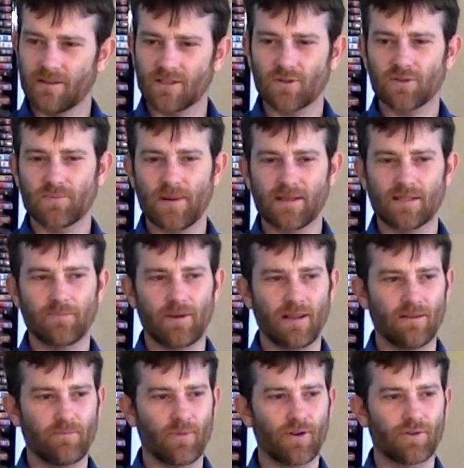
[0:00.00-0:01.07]
this was meant to
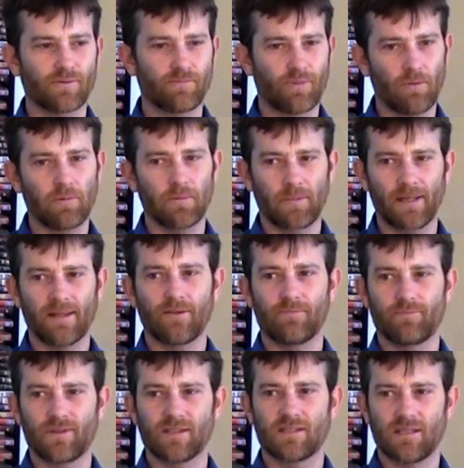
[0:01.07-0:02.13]
be probably the
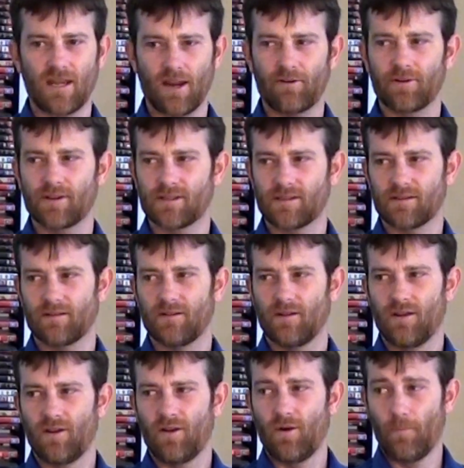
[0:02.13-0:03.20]
scariest
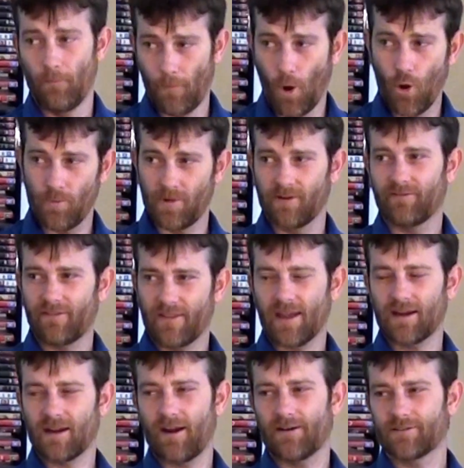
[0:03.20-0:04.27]
moment for
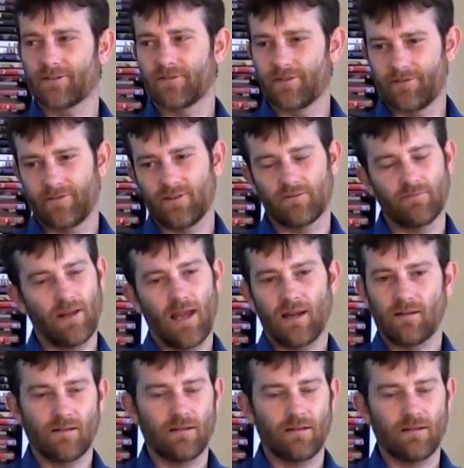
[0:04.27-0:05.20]
that character in the film, and